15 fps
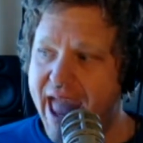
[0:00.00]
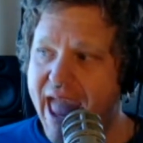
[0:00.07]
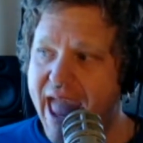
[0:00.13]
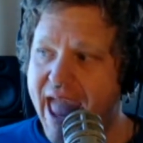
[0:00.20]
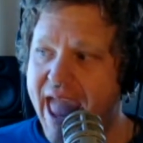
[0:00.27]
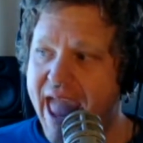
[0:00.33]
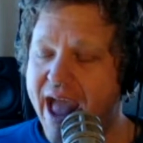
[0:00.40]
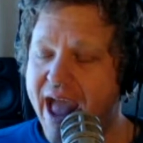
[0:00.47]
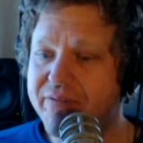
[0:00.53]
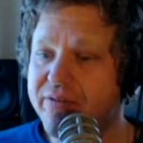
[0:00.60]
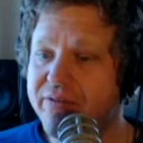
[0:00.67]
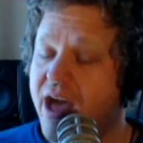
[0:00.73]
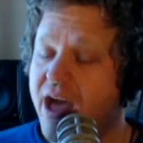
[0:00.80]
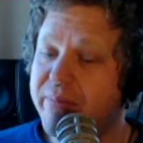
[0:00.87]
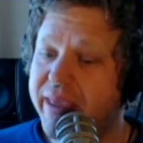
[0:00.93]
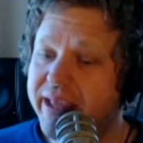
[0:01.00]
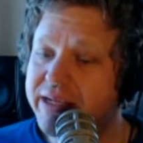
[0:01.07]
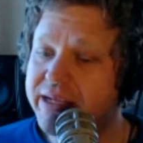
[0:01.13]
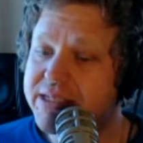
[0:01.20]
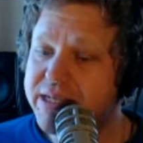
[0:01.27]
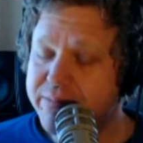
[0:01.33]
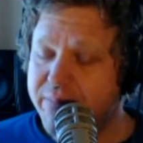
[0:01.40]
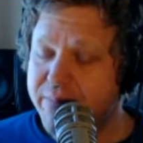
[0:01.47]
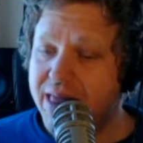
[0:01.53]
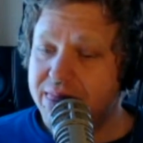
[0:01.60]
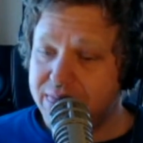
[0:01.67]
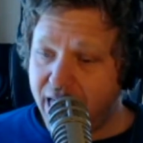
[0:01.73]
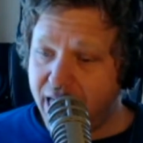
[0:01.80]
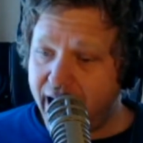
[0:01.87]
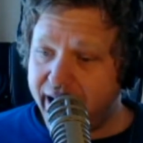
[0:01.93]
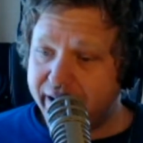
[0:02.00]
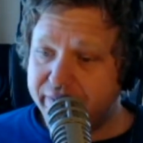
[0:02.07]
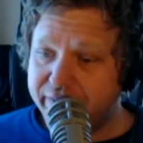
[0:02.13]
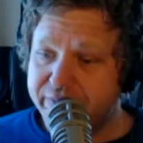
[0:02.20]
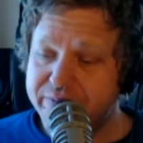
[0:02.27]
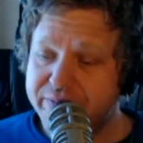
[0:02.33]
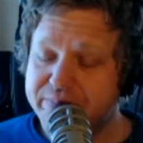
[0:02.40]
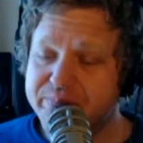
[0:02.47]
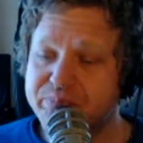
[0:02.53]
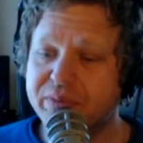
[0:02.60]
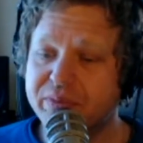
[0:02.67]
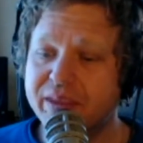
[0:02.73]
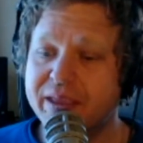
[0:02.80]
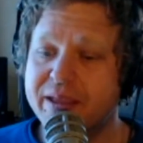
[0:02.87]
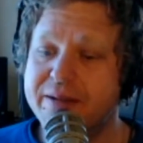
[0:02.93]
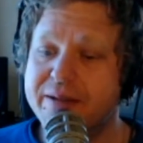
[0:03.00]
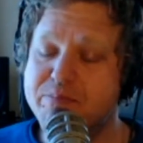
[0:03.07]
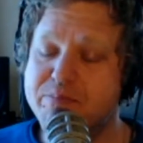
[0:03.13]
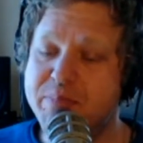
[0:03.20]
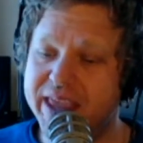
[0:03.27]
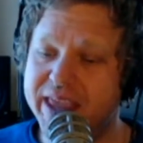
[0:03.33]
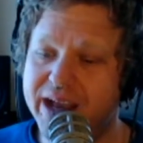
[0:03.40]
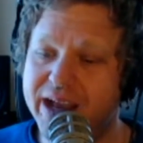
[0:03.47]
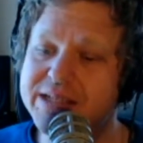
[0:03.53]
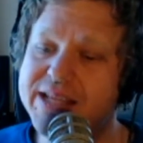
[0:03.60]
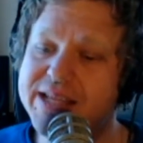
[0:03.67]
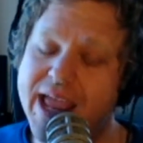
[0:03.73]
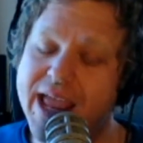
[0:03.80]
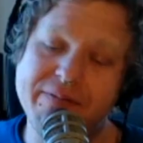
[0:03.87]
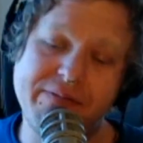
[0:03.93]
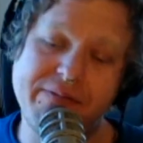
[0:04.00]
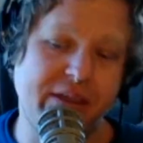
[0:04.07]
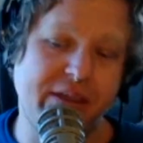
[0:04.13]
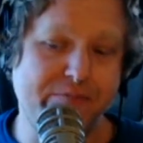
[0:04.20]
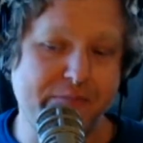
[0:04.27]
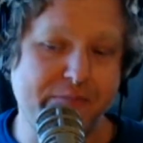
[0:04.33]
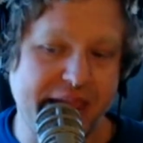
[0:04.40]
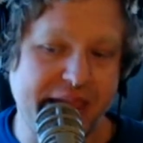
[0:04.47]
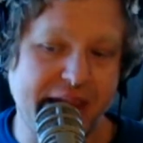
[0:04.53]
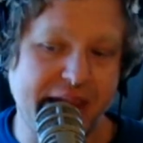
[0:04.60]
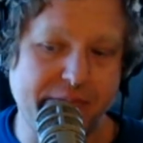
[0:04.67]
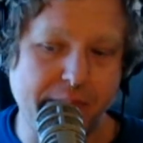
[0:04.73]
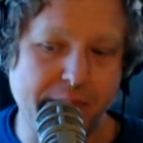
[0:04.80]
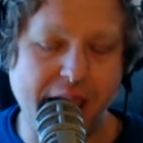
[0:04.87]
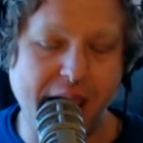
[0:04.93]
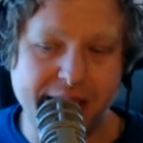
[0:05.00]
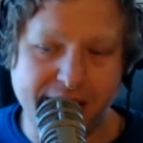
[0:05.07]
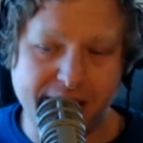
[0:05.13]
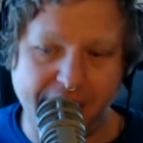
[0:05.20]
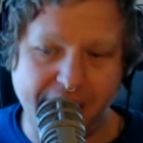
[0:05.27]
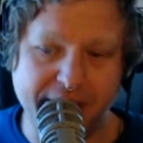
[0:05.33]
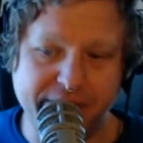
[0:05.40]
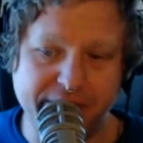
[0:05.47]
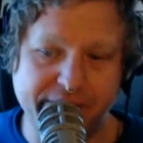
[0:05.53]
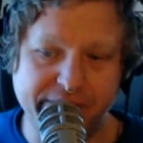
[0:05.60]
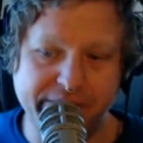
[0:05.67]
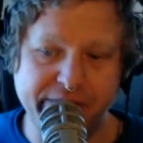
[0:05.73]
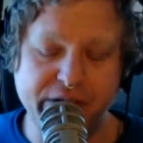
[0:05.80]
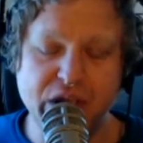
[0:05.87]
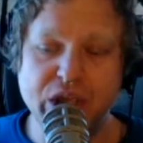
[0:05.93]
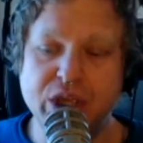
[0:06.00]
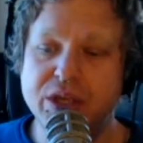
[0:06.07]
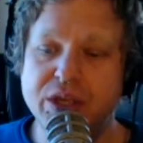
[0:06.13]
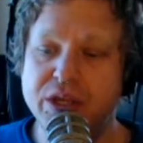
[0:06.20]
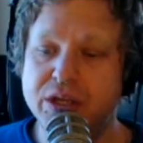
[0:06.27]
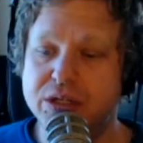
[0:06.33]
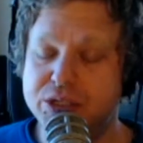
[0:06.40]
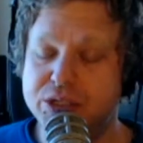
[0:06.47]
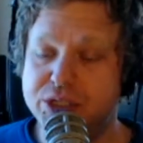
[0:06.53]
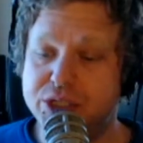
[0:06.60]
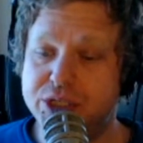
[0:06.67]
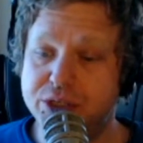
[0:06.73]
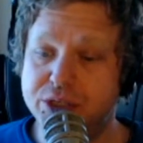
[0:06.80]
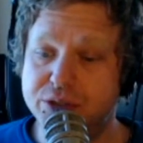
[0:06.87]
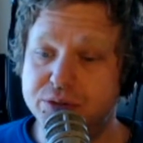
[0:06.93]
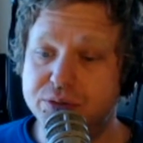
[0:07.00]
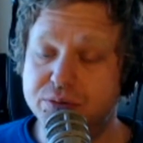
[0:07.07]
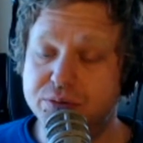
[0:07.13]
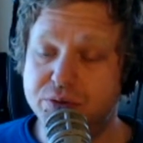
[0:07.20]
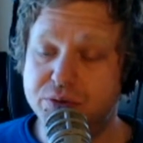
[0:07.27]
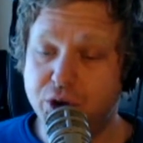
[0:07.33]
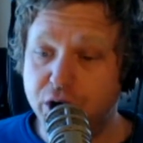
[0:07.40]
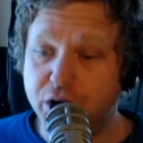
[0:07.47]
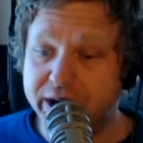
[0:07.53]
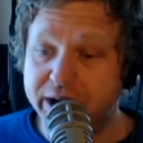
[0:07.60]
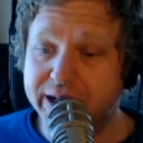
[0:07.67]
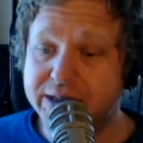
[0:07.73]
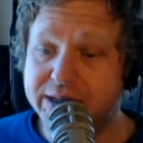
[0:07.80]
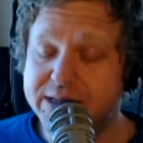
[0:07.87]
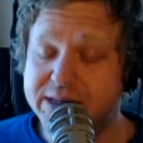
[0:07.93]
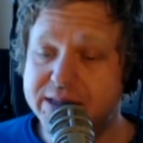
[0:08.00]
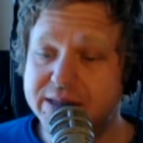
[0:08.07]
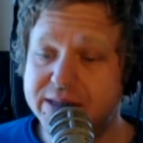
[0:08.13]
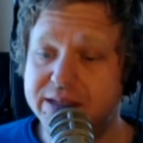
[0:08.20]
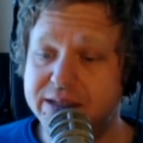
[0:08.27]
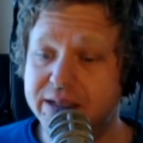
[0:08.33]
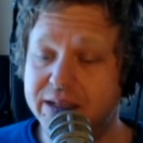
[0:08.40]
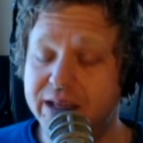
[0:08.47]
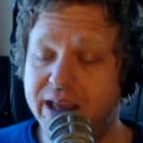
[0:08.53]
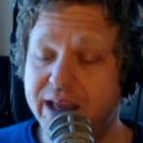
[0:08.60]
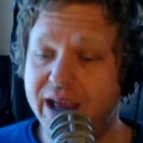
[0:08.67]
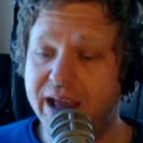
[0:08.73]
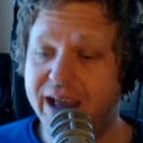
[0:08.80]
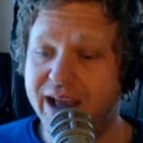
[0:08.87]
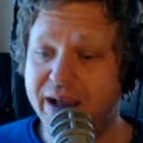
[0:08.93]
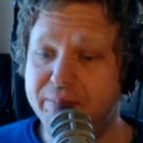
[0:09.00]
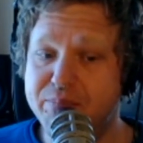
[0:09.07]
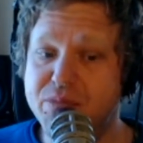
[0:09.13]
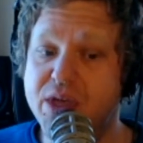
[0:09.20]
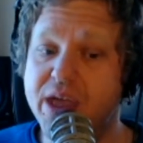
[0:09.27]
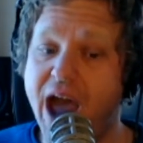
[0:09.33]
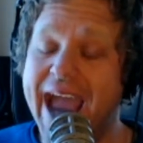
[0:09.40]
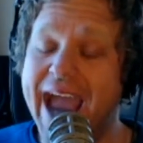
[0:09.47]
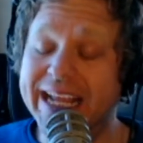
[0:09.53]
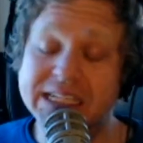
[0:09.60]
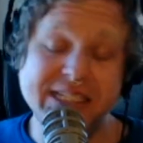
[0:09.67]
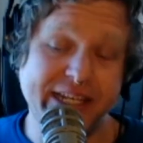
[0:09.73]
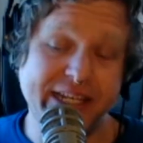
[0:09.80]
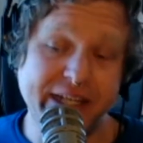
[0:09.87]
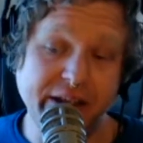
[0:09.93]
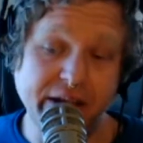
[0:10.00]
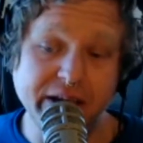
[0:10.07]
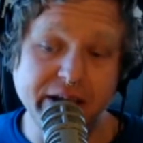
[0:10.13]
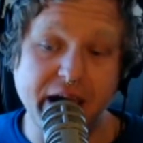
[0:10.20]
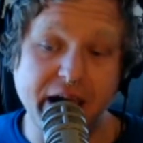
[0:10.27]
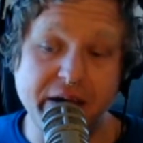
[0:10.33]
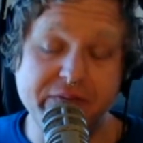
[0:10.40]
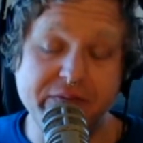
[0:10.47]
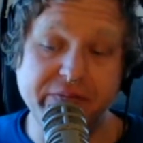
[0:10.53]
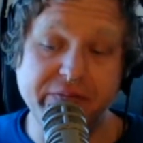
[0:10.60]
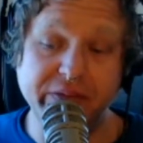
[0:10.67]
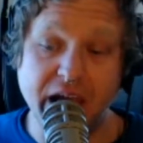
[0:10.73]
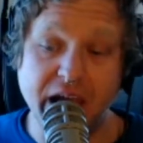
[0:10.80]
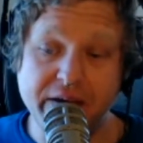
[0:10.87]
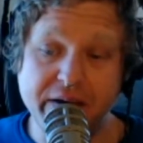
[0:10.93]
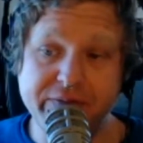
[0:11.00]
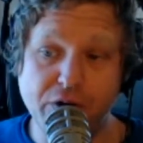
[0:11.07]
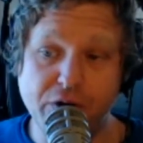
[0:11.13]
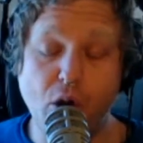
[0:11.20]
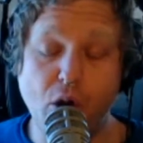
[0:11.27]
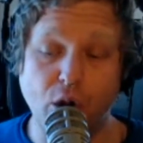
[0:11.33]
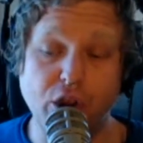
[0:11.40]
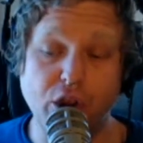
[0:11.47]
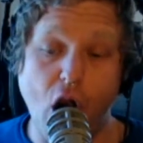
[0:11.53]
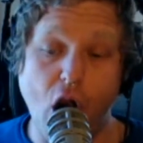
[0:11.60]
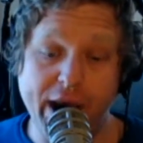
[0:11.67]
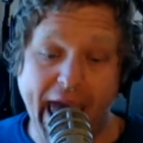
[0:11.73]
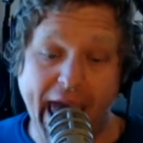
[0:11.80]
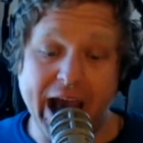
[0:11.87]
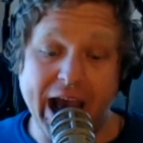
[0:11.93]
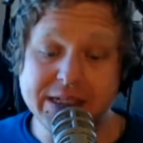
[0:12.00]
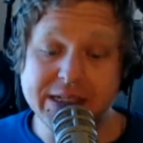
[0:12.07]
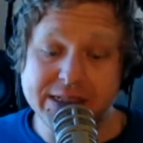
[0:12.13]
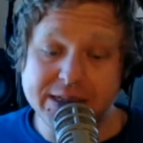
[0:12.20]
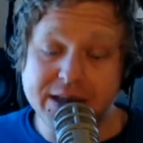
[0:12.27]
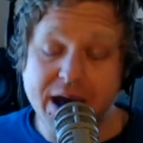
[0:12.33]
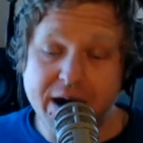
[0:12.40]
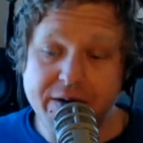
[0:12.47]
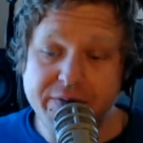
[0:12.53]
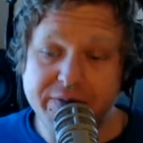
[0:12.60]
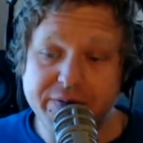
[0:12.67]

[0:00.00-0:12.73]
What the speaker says: have come into my life because I have committed my life to goodness, the ideal of love, or God as love,